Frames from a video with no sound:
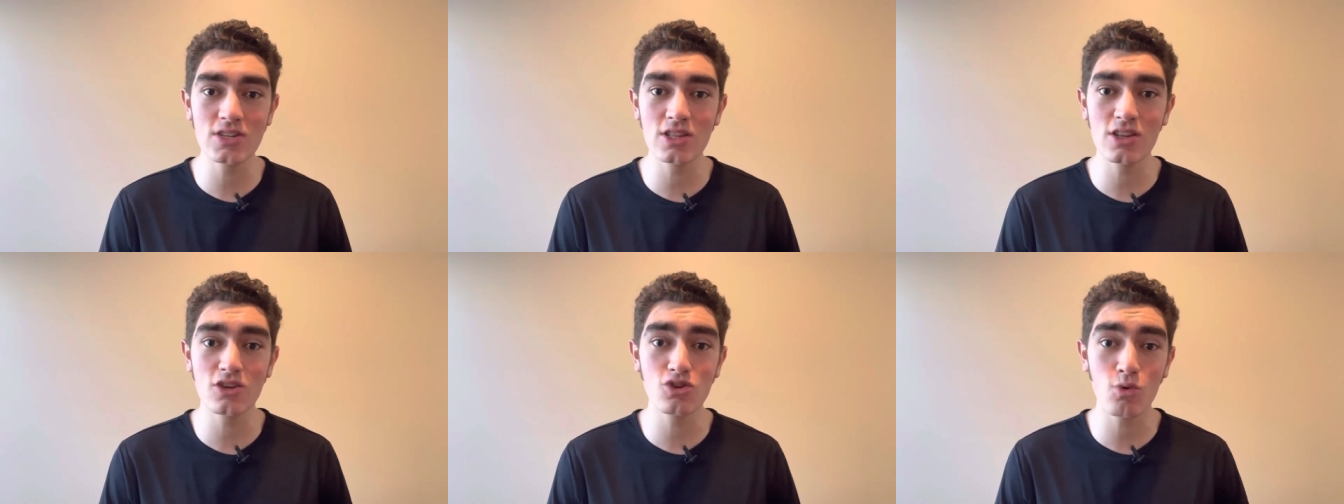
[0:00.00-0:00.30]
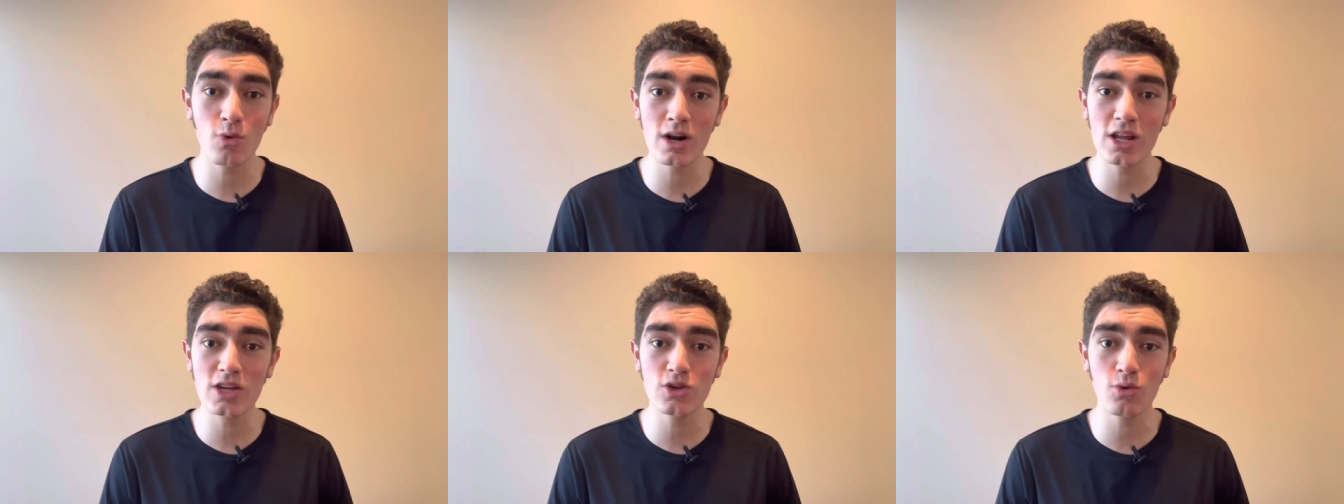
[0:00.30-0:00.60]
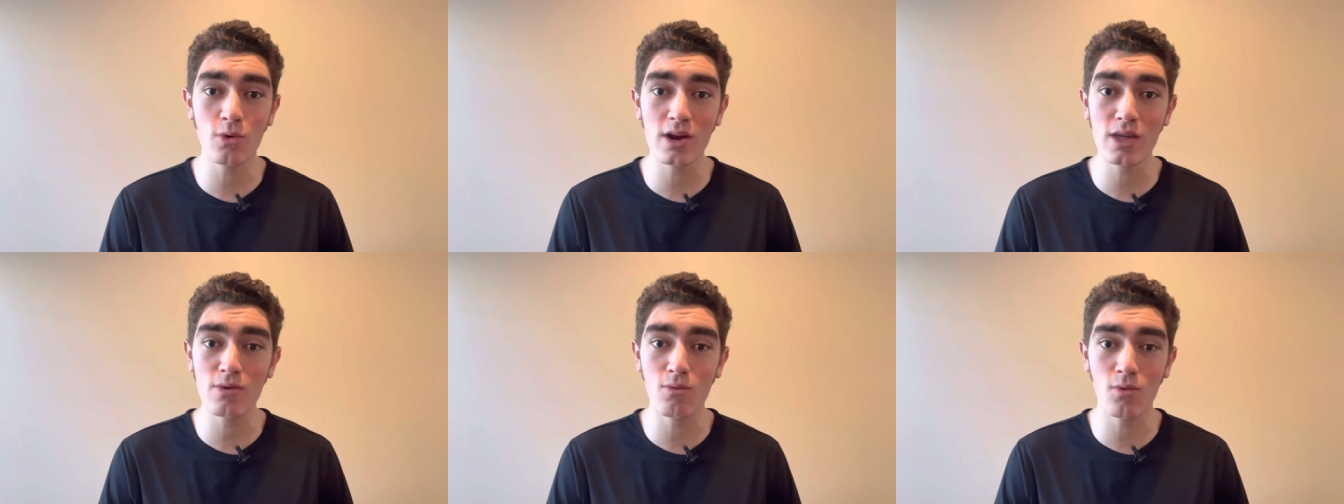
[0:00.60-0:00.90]
in the
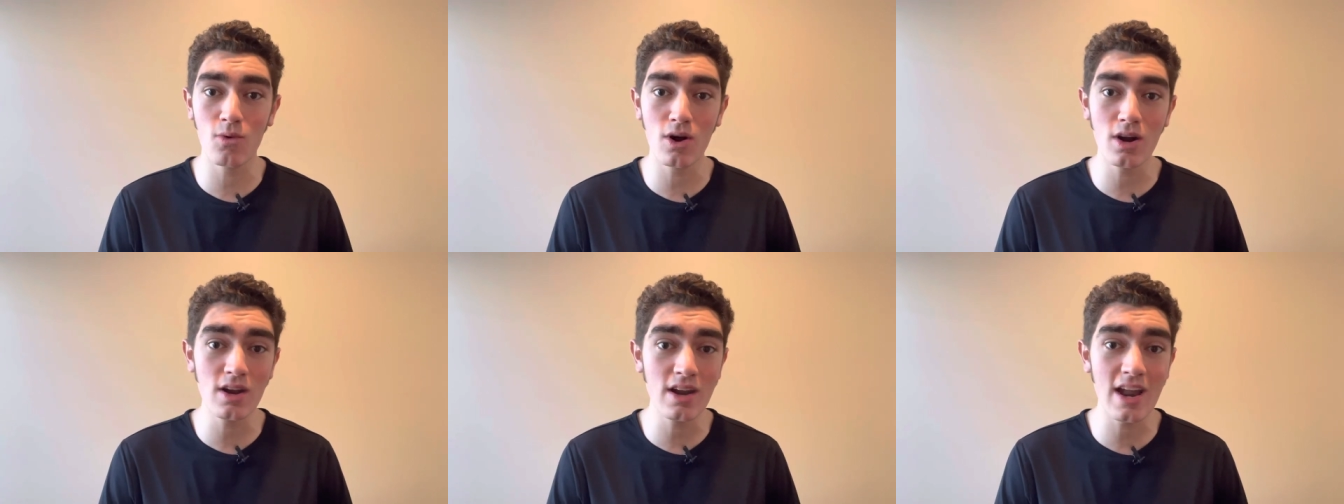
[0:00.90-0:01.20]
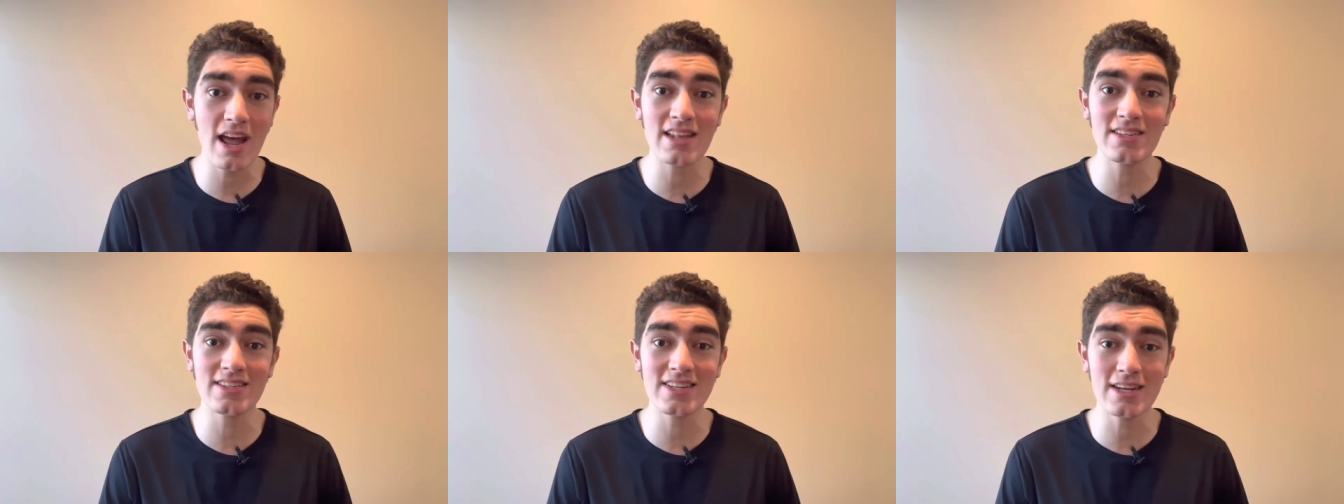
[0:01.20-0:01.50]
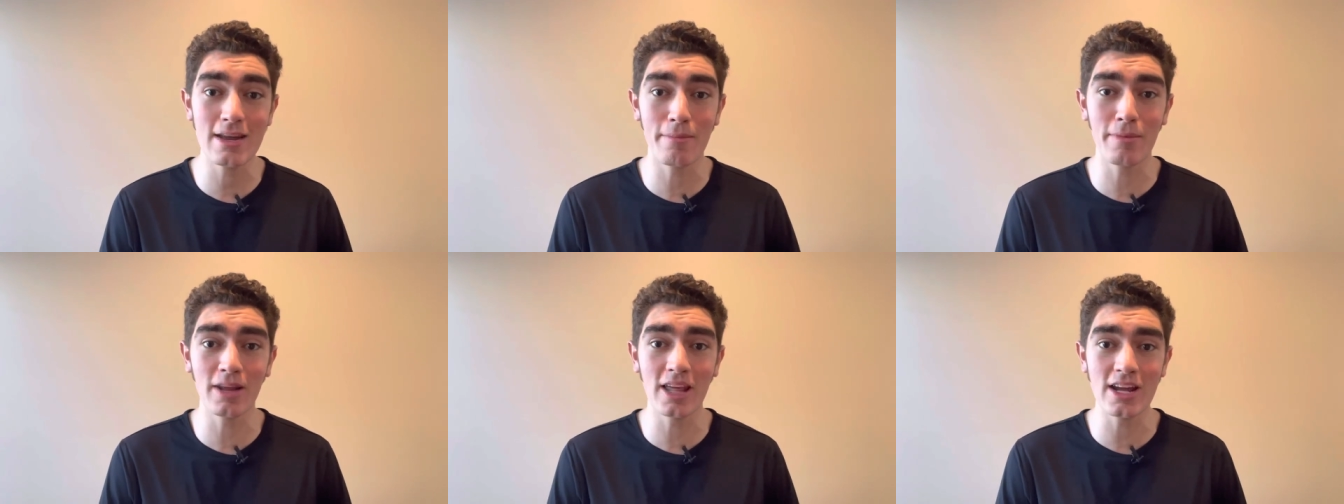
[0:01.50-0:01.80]
2021
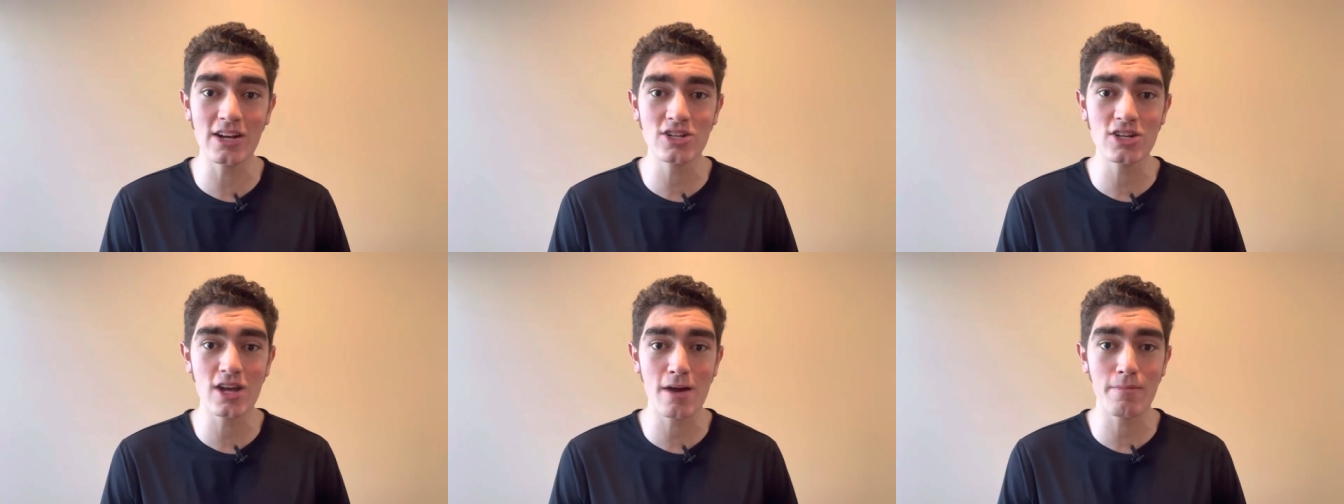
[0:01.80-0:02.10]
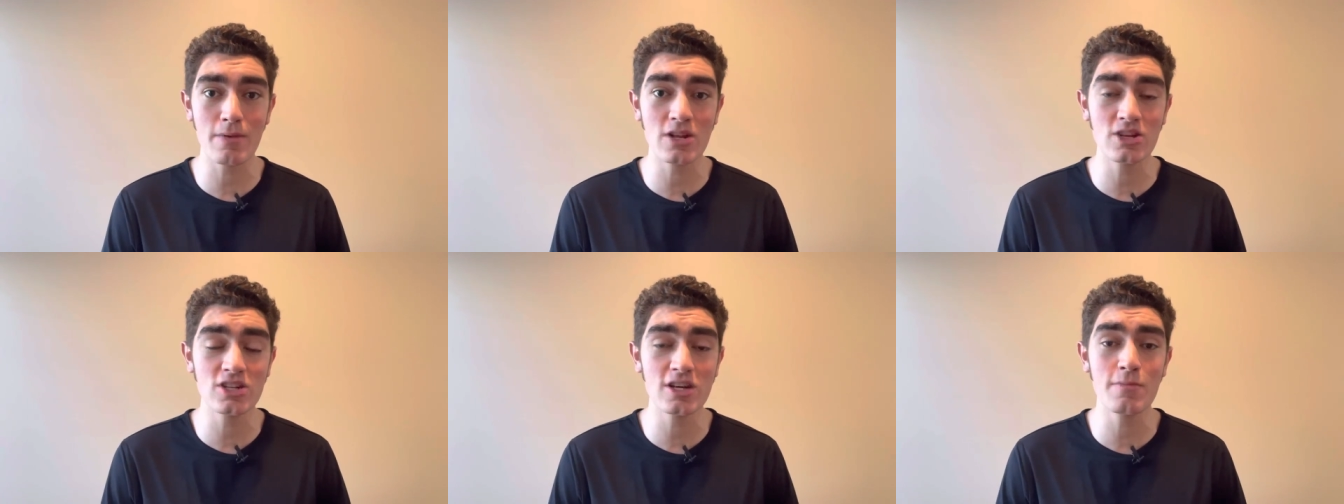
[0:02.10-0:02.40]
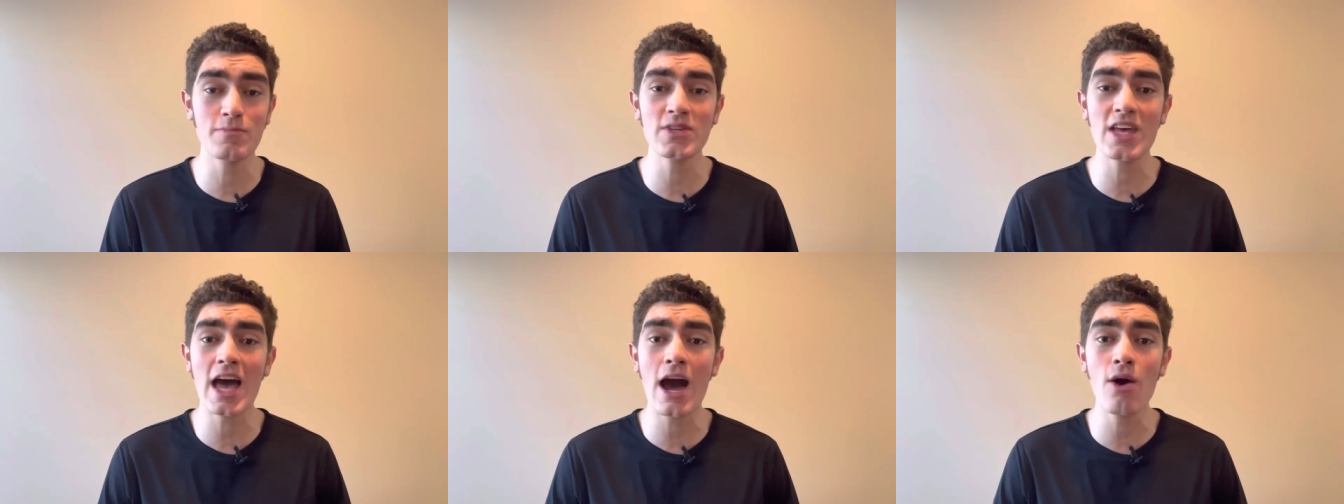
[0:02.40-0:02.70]
NCAA
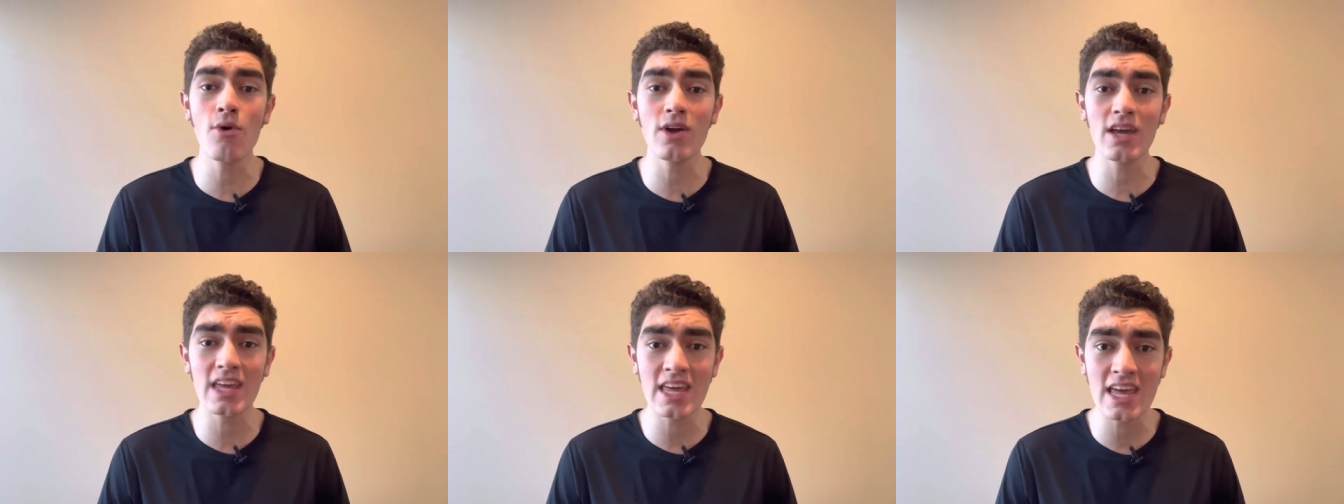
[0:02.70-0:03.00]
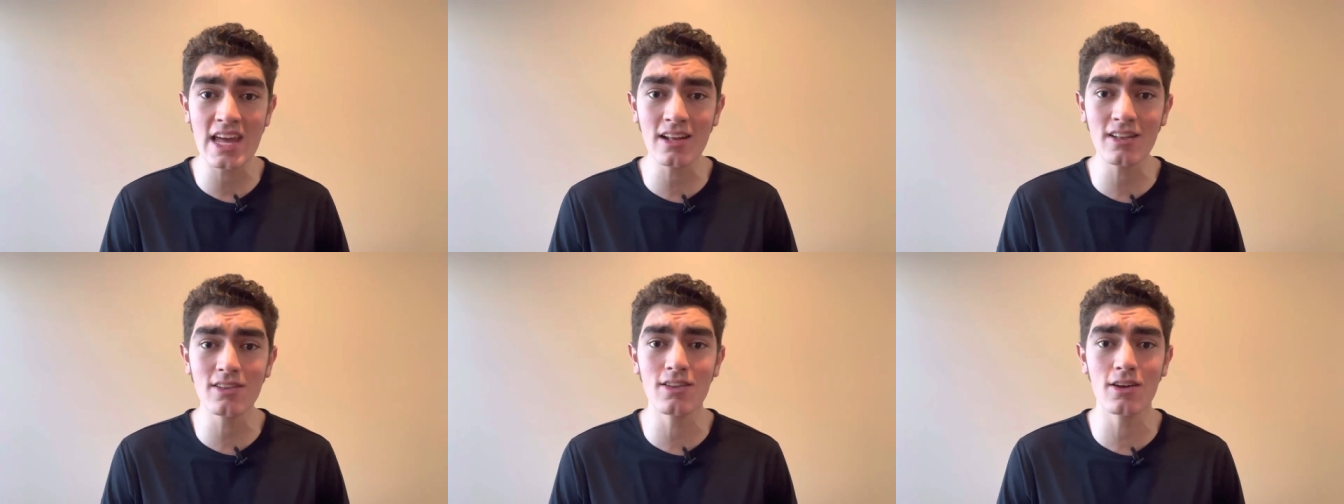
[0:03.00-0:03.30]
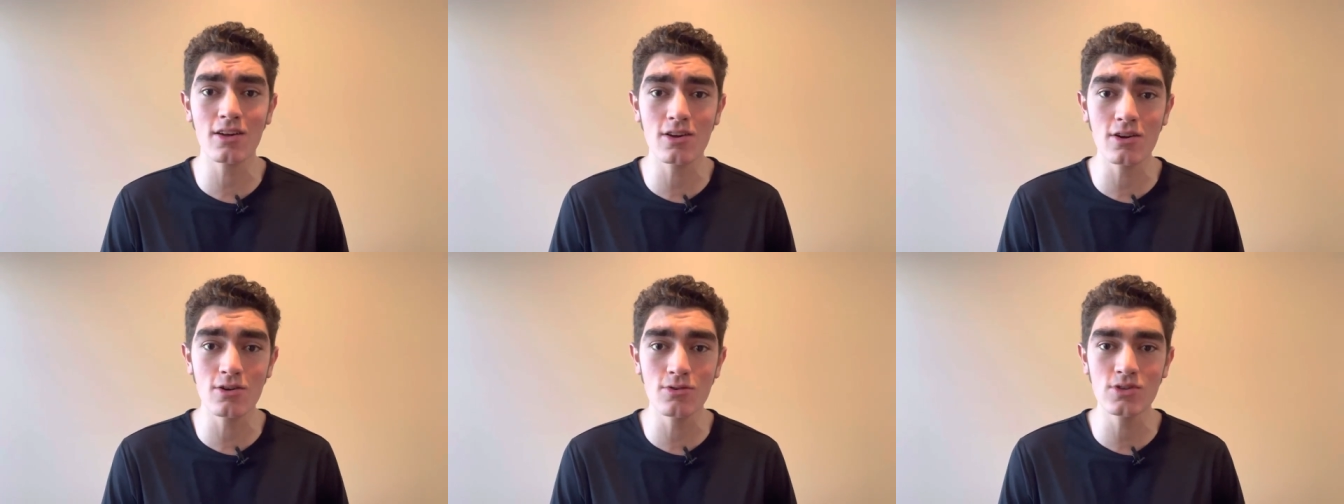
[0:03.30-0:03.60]
Championships outkicked
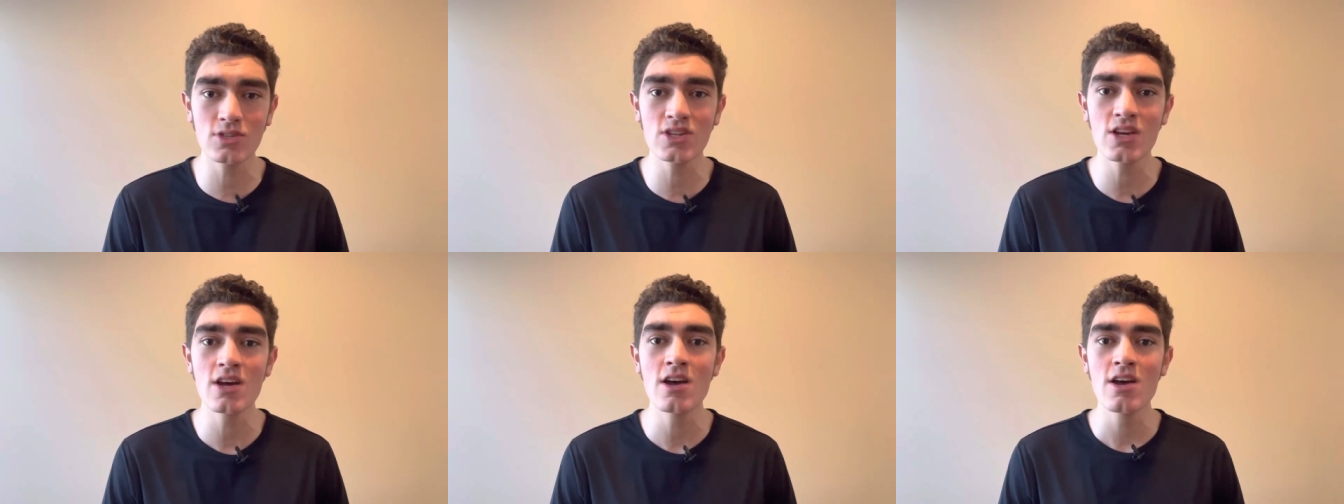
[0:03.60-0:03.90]
Nuguse